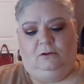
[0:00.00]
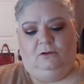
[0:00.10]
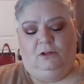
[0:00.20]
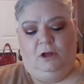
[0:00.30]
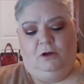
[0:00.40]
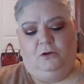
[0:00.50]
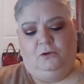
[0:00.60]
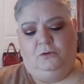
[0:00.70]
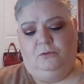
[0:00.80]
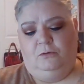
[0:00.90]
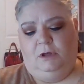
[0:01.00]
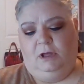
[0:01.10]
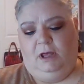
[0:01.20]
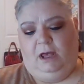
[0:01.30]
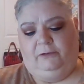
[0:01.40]
Glow
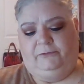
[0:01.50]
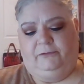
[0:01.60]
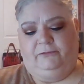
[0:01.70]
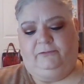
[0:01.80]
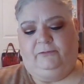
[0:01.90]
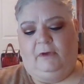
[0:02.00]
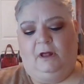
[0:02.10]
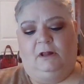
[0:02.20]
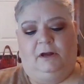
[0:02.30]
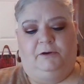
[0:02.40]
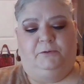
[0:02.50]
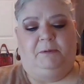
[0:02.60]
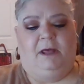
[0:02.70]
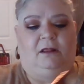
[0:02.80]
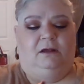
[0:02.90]
Essence Highlighter
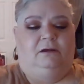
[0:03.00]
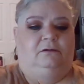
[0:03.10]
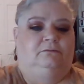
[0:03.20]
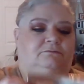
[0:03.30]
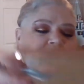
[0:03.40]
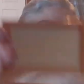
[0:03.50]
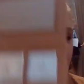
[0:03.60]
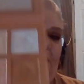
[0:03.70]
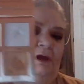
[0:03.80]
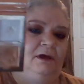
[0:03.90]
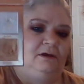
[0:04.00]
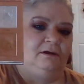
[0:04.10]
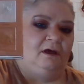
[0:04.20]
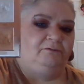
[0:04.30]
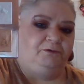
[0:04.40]
Palette.
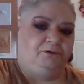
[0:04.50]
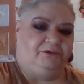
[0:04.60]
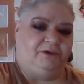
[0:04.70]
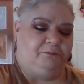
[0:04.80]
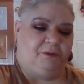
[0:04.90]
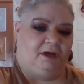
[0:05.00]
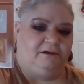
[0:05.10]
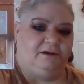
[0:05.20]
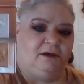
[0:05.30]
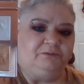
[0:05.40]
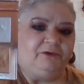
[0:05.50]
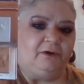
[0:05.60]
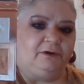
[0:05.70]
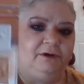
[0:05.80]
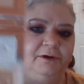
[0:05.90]
And I've used it many times
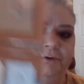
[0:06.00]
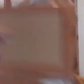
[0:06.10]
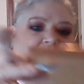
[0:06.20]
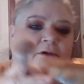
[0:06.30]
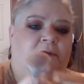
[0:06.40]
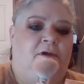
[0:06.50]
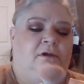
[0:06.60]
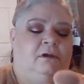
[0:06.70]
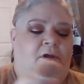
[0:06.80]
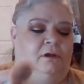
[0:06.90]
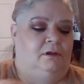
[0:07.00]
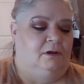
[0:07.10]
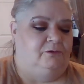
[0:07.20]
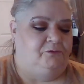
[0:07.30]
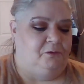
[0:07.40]
on here.
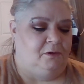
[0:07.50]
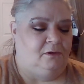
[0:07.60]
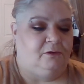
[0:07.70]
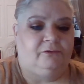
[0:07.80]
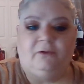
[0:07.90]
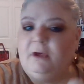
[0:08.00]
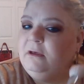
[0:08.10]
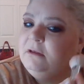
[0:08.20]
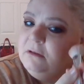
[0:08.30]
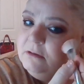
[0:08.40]
That's what it looks like.